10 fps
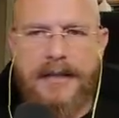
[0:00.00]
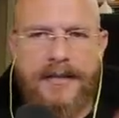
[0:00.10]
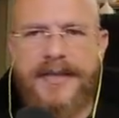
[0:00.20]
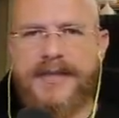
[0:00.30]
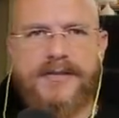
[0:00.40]

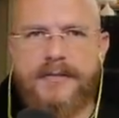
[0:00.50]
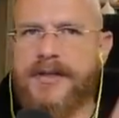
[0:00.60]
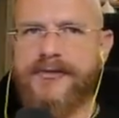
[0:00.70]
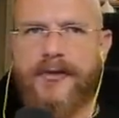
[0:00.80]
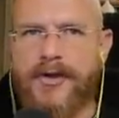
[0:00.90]

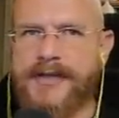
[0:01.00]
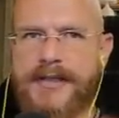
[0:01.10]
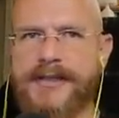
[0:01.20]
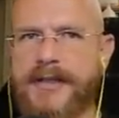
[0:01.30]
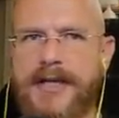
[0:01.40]
this falls
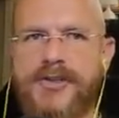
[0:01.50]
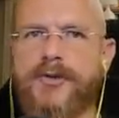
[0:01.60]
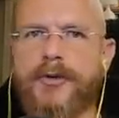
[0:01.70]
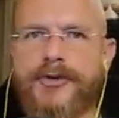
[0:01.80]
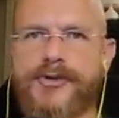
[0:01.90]
on Sly's
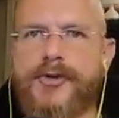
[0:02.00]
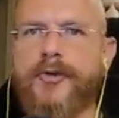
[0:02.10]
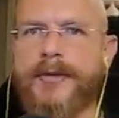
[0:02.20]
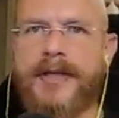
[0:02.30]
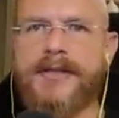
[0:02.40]
shoulders
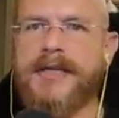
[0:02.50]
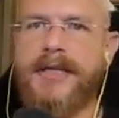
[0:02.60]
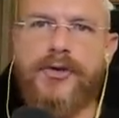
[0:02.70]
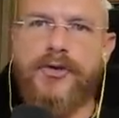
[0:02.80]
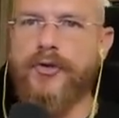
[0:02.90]
too, because
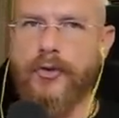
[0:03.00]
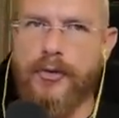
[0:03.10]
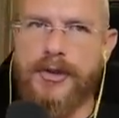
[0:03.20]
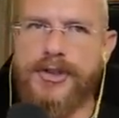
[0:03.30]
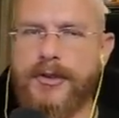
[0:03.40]
he
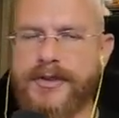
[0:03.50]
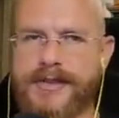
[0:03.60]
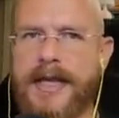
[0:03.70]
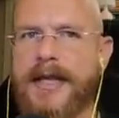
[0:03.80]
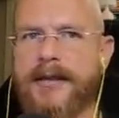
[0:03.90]
knew she was
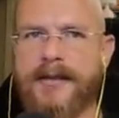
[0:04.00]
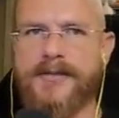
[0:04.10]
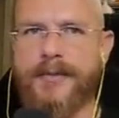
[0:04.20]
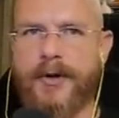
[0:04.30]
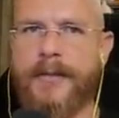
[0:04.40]
dating
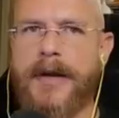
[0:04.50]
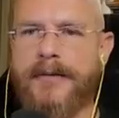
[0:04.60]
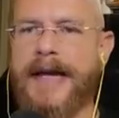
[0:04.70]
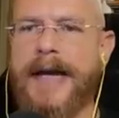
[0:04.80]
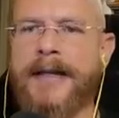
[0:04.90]
this
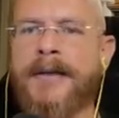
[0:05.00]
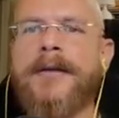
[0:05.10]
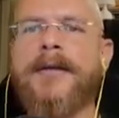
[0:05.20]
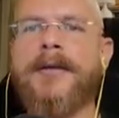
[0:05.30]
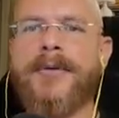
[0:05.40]
Birnbaum guy,
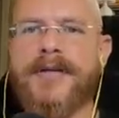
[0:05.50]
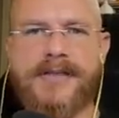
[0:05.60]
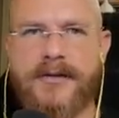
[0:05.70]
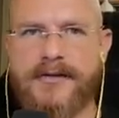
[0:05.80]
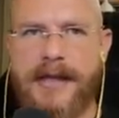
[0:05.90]
but he
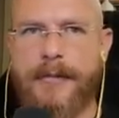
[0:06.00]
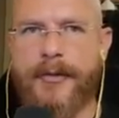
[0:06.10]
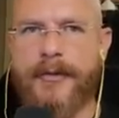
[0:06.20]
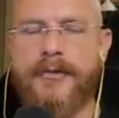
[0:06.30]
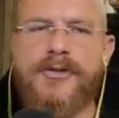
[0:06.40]
still slept
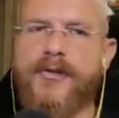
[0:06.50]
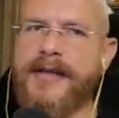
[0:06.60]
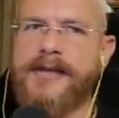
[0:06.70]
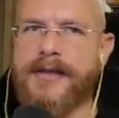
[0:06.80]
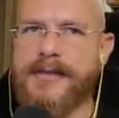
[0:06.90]
with her. So
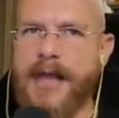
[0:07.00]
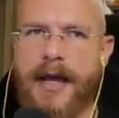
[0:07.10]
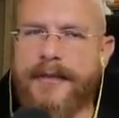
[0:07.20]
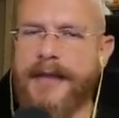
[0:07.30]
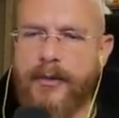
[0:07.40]
that's on
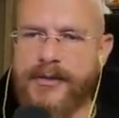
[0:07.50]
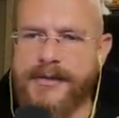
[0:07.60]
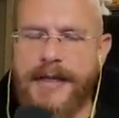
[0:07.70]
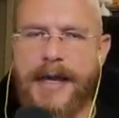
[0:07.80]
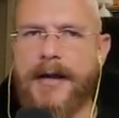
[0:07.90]
Sly. That
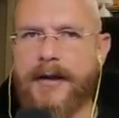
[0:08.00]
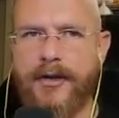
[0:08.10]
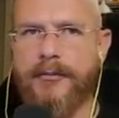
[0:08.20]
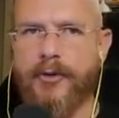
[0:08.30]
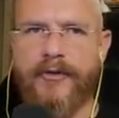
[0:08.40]
was not a
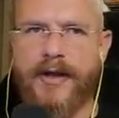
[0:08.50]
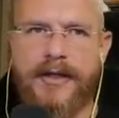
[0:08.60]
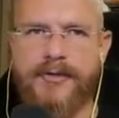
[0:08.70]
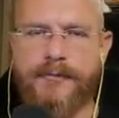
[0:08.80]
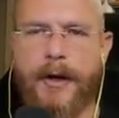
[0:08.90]
good move on
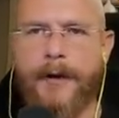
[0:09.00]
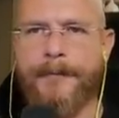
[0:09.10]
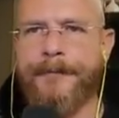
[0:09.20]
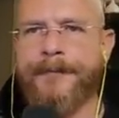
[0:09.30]
his part.